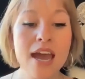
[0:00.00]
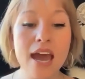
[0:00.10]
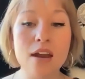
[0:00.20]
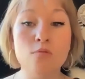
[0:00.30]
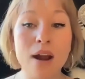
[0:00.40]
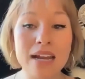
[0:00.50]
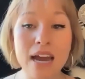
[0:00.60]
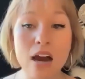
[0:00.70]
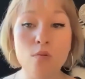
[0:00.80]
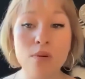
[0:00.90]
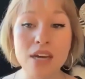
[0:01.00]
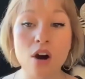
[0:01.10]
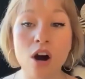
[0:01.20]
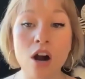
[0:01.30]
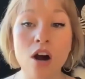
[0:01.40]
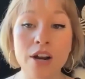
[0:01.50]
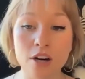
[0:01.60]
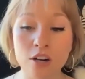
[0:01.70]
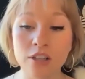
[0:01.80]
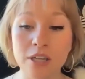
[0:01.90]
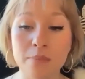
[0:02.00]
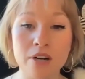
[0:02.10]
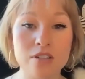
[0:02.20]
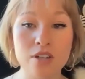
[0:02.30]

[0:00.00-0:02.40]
And right now we are on early bird.